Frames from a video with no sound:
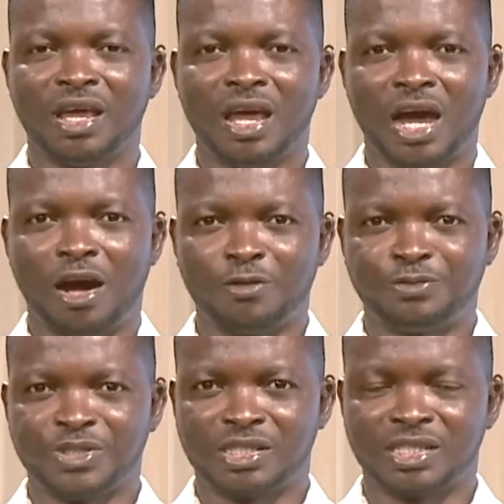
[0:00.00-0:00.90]
our
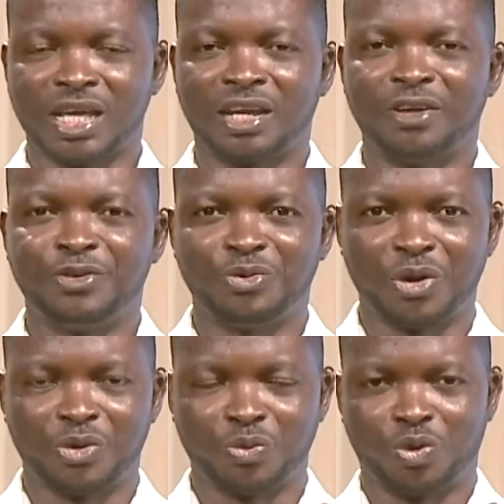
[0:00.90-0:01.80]
offices, and everywhere
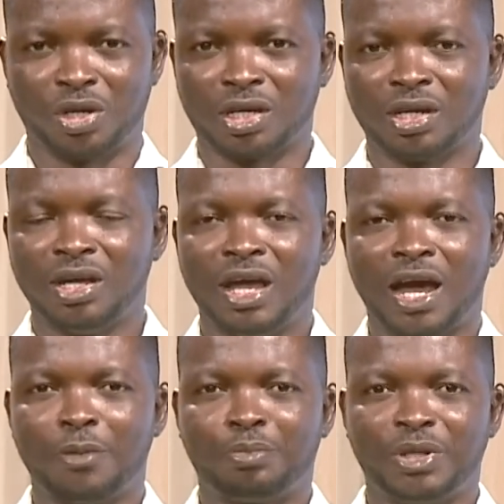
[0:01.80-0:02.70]
we work.
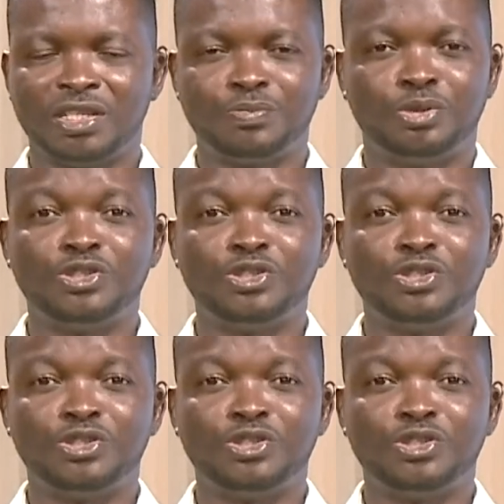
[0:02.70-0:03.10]
And please, bush